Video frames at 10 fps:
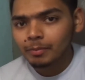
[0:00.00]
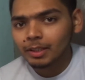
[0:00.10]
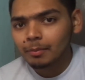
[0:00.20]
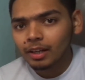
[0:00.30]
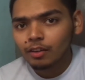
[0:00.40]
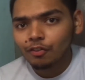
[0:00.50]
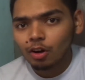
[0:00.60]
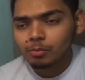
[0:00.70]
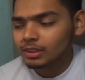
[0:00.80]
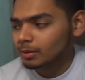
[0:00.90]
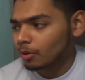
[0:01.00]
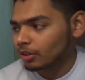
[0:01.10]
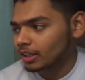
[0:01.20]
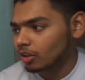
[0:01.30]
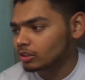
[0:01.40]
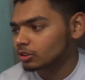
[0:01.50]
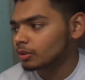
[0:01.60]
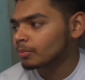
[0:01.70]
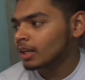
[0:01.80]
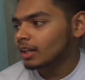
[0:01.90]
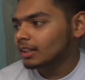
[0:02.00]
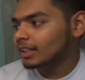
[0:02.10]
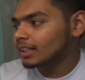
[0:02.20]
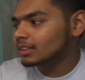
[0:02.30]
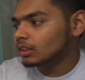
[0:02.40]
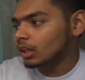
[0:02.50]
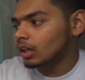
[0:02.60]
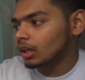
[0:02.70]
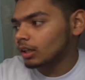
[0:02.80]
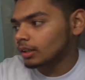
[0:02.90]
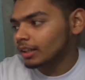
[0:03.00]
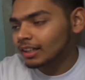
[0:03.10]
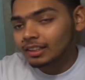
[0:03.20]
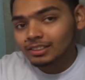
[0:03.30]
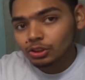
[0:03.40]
mathematical formulas about it also. That is, it